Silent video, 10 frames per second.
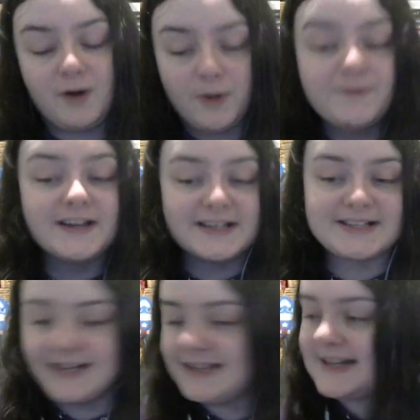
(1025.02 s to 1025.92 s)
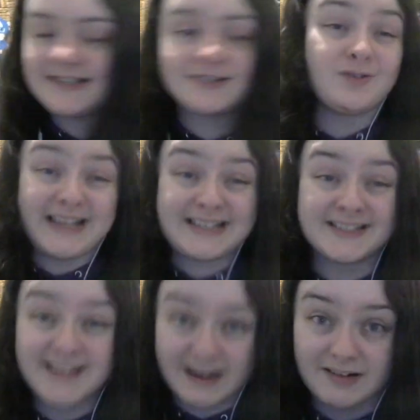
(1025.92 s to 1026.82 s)
Obviously, that is not
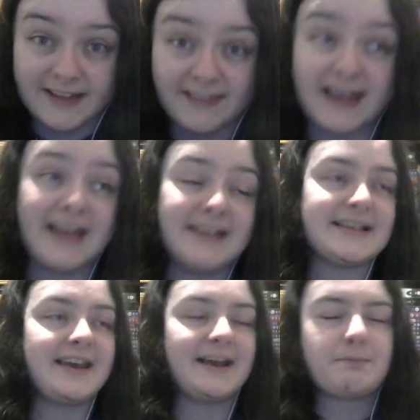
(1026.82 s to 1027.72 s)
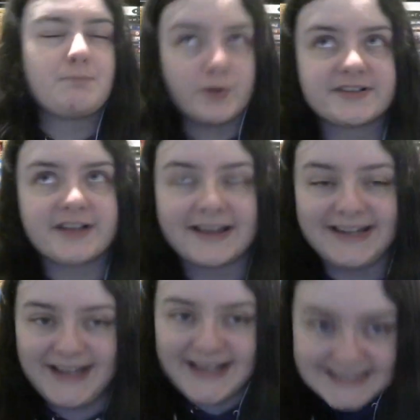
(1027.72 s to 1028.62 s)
necessarily the case, and that most
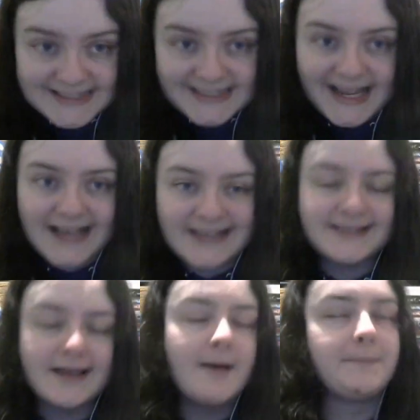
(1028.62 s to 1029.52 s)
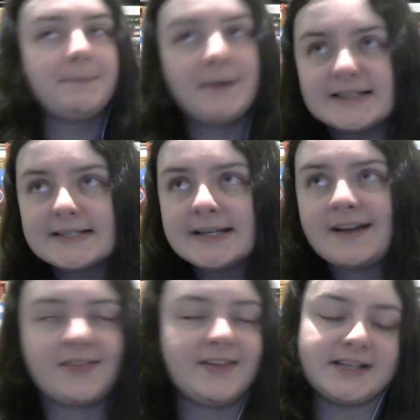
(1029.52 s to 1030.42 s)
likely isn't the case, but personally,
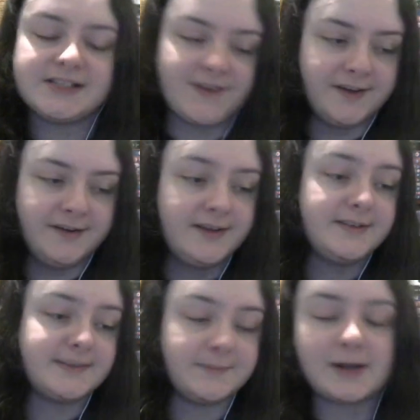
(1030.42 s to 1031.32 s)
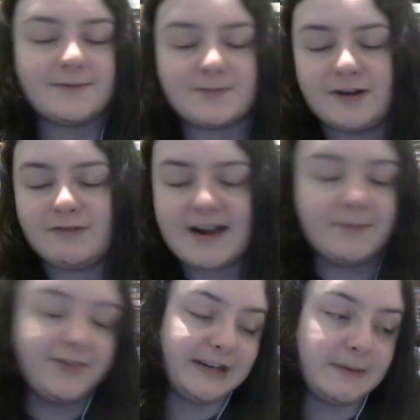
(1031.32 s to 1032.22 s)
I think it's fun sometimes when a
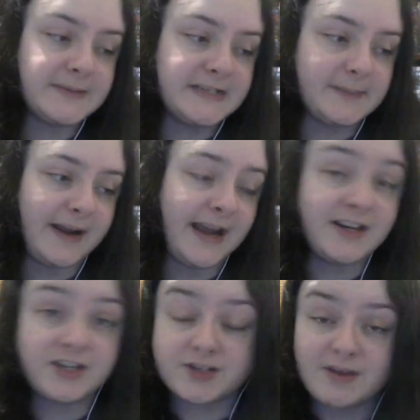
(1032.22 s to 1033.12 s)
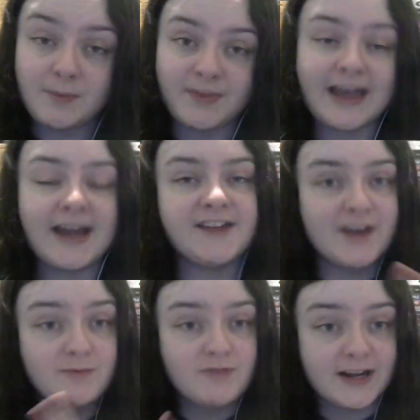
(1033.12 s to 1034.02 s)
random theory pops into my head to just run with it. And if
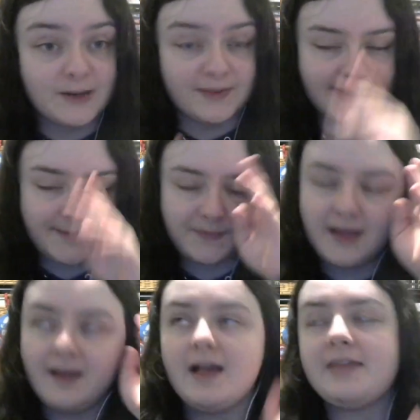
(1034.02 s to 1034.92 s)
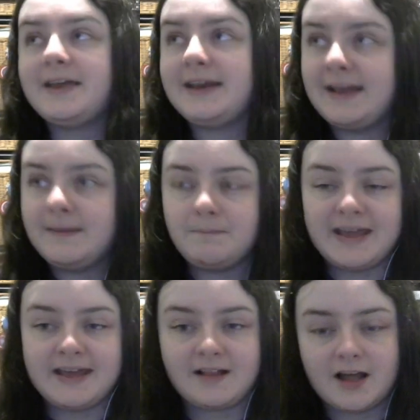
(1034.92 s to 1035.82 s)
I'm running with it, then him
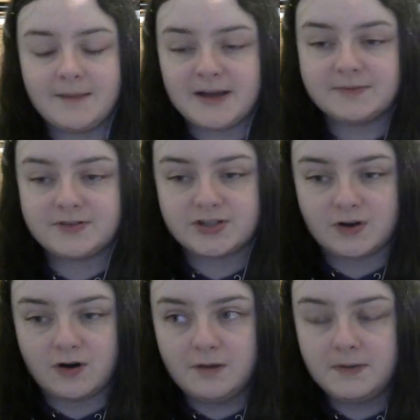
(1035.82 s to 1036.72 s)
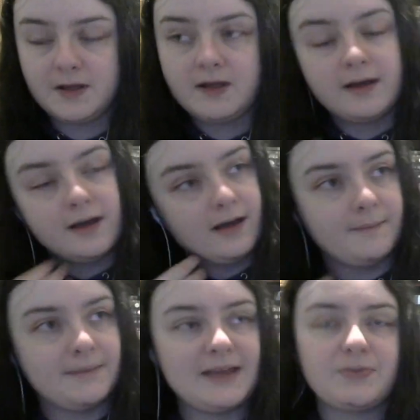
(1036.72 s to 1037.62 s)
being climbing up to the top,
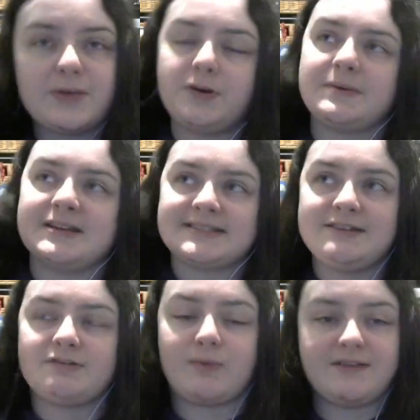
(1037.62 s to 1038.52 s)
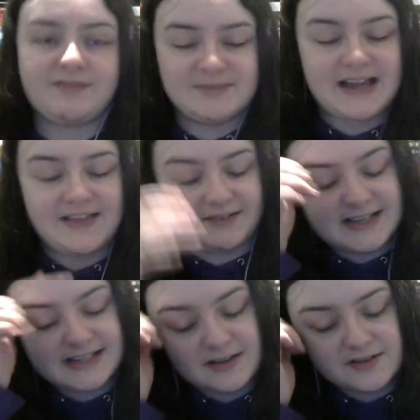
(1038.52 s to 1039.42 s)
um, he there would have been a secret way for him to get there
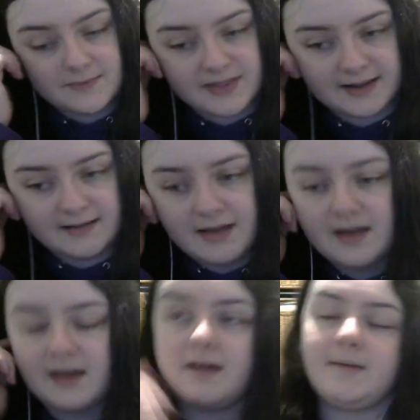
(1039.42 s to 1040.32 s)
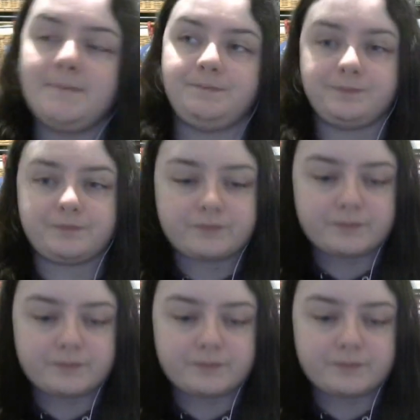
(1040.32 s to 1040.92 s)
easily or something, um,